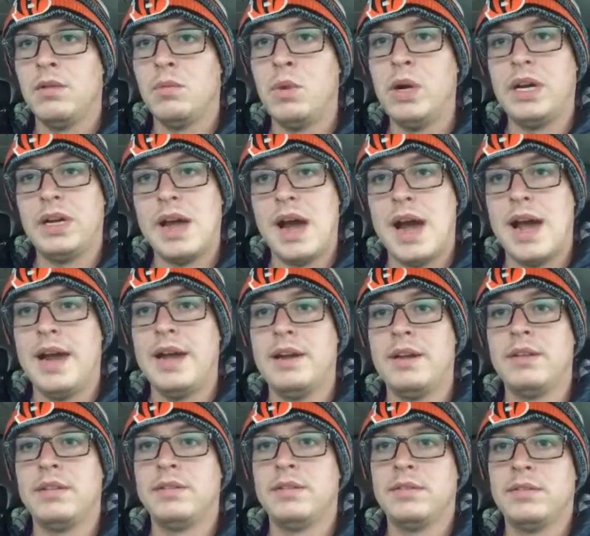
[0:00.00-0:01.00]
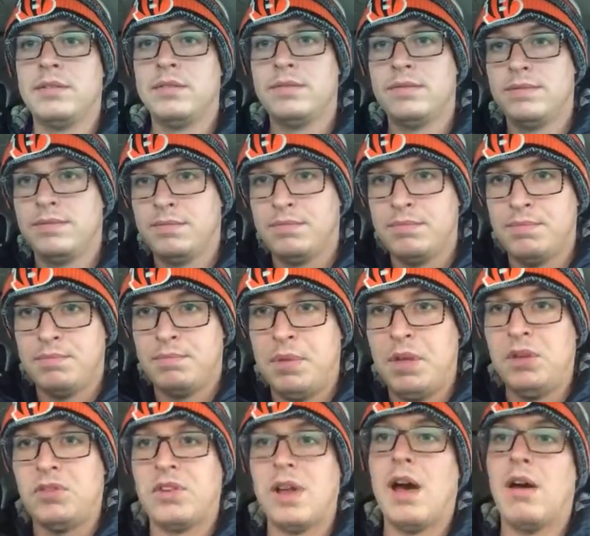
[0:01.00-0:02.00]
Week 9,
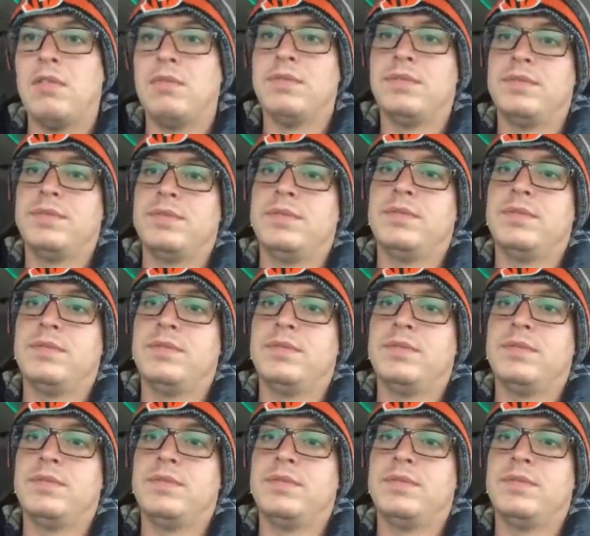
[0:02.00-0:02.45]
peace out.